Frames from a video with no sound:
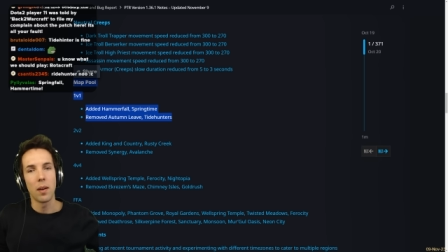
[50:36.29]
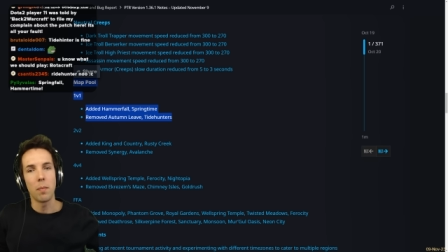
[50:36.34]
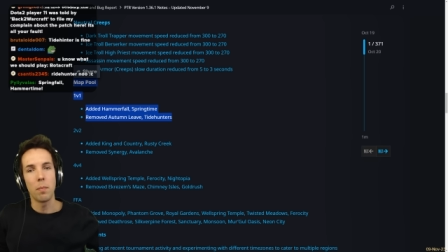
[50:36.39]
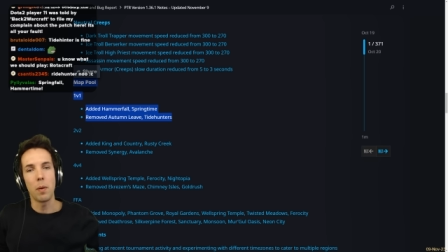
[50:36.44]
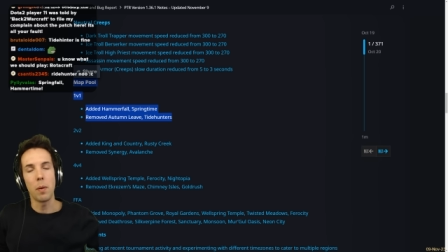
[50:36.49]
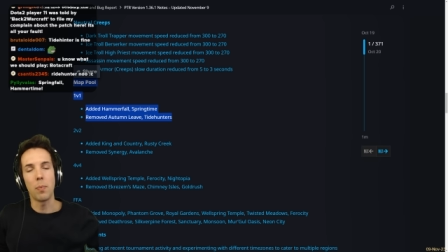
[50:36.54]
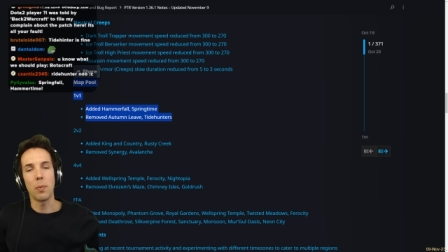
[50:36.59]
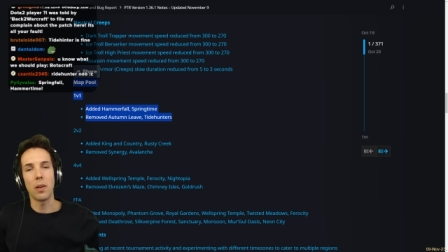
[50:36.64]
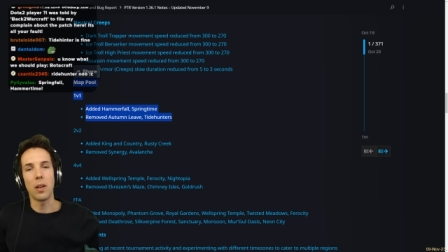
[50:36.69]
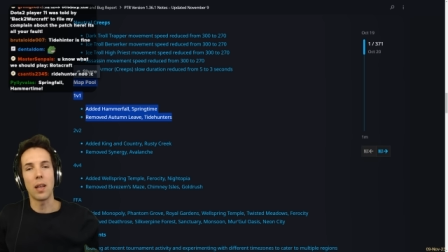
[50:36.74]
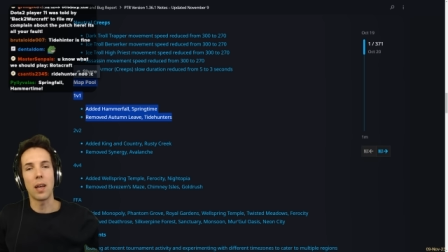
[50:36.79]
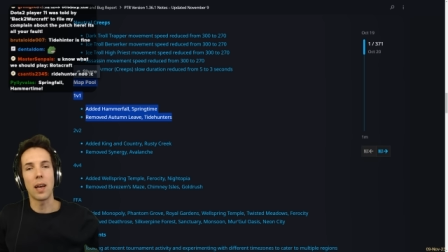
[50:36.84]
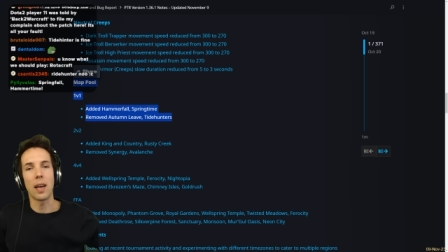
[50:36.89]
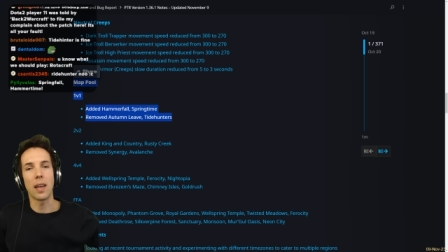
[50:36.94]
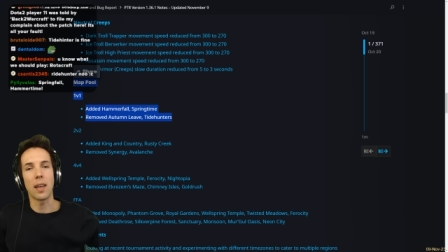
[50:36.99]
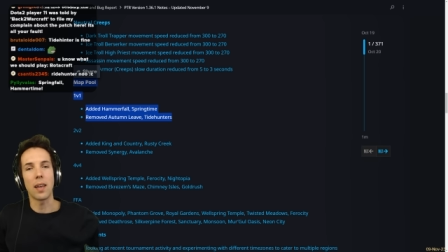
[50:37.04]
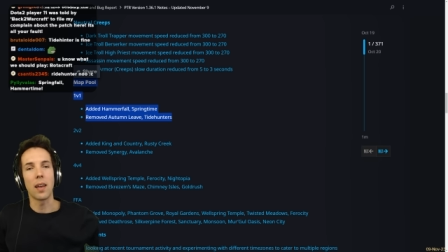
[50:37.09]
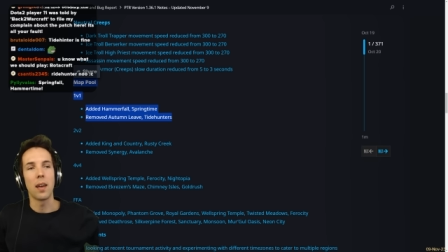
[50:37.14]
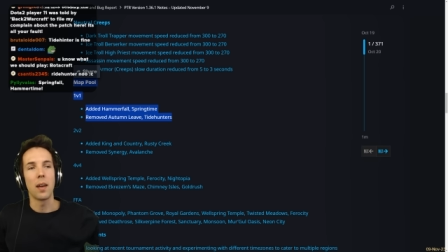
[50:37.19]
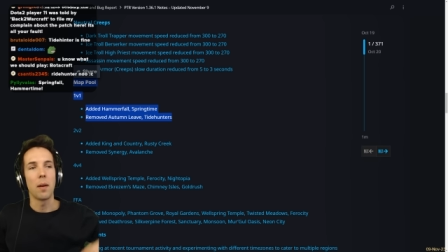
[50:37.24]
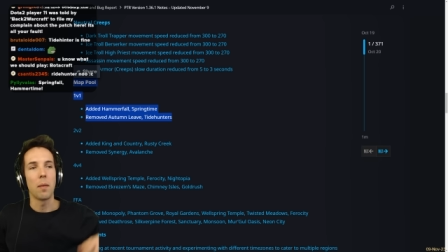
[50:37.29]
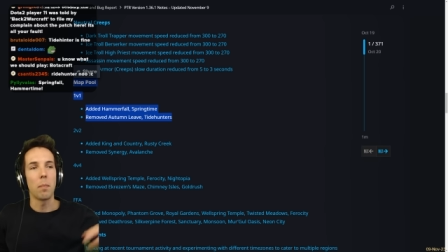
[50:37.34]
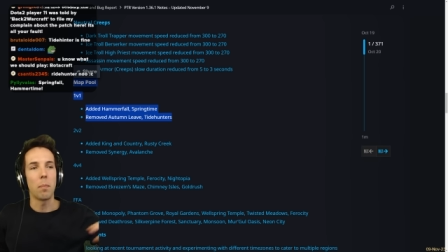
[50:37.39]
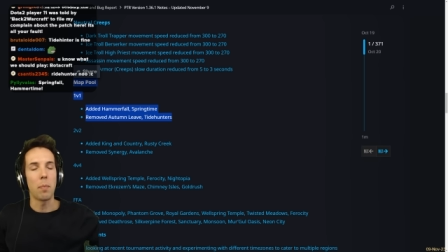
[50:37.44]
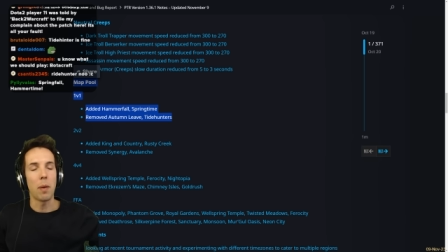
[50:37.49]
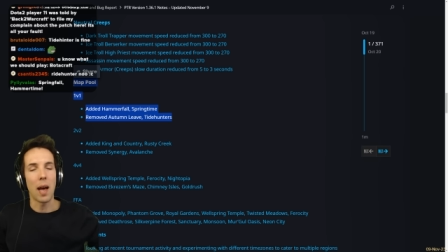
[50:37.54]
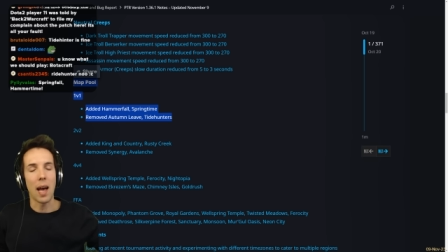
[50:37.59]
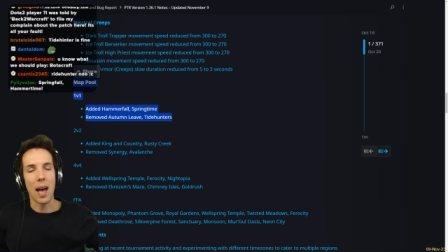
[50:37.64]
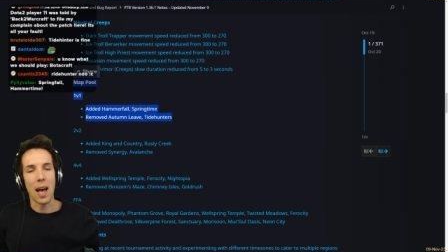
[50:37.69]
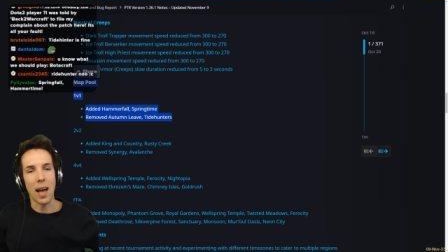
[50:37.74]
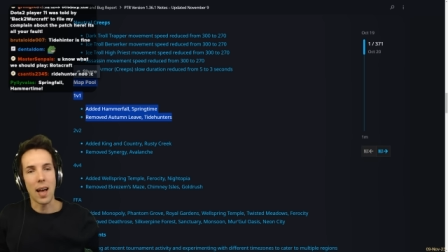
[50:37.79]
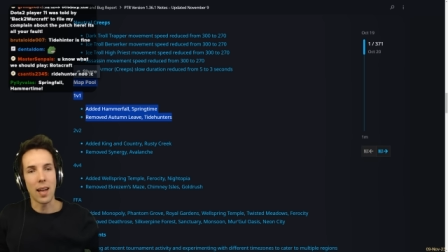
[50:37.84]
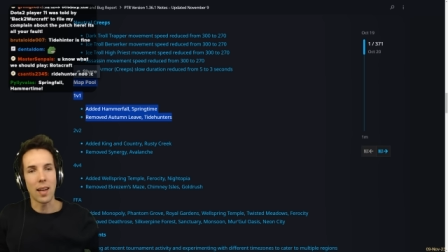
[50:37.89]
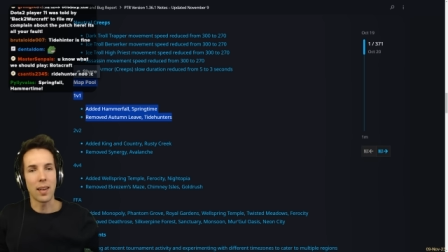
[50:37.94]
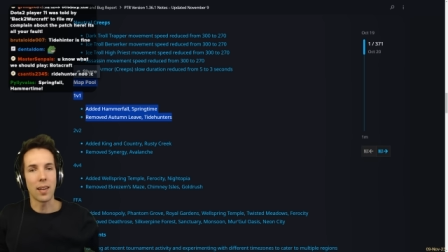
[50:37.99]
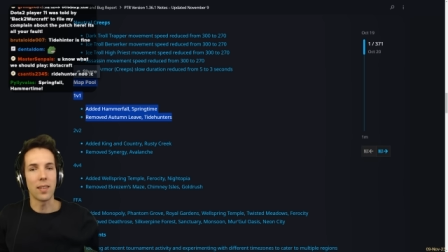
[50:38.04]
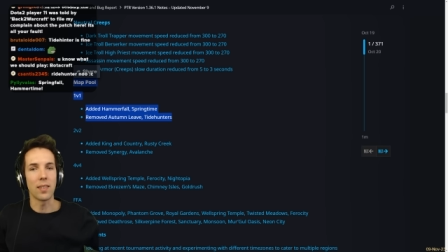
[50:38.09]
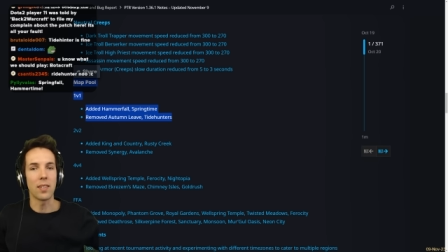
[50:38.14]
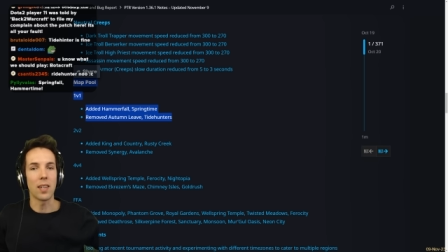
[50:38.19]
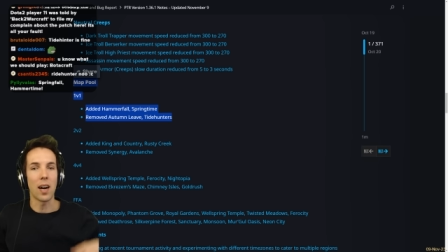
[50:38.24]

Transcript: people like Pad and